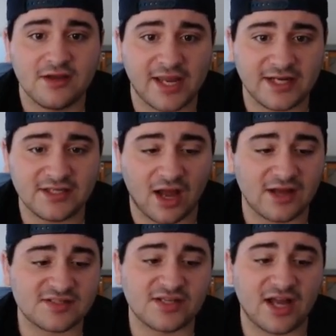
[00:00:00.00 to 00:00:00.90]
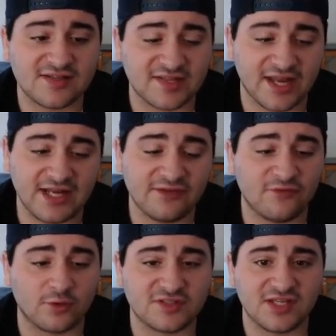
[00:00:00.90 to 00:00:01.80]
80, honestly guys, the
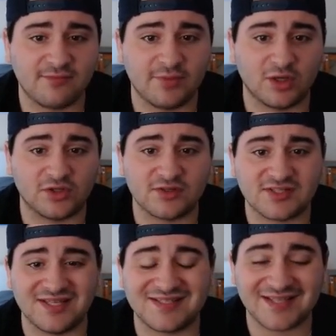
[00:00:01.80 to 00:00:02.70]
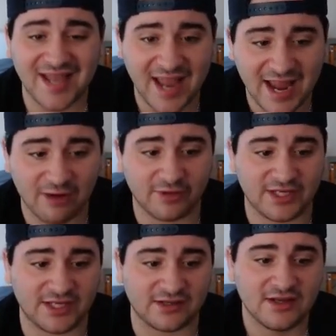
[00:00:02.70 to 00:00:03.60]
84 team builders is
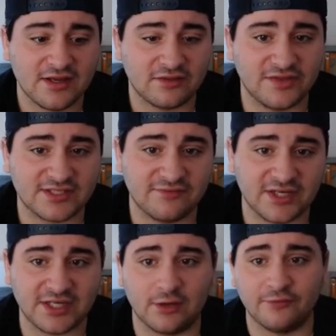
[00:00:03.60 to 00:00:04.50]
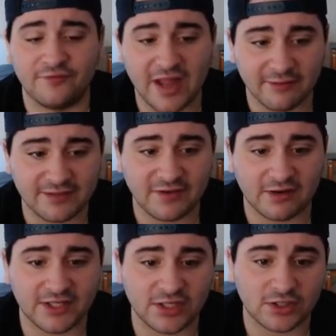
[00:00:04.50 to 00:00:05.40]
carrying this video. Very,
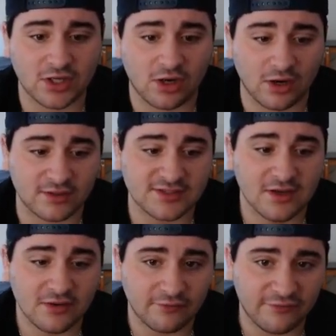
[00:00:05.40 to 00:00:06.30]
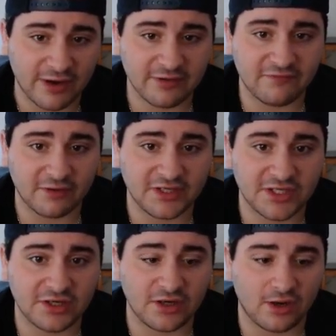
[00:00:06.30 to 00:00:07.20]
very good cards. Very, very
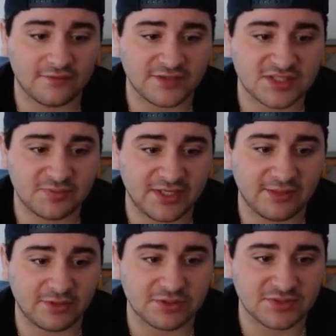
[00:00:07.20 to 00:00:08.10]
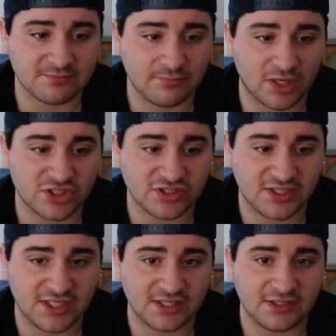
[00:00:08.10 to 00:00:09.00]
good on the speed, which was much
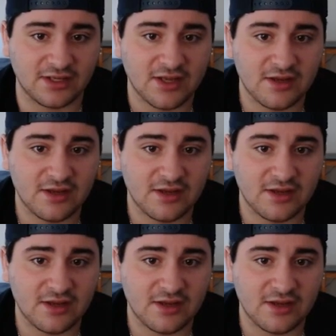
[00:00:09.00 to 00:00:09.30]
needed.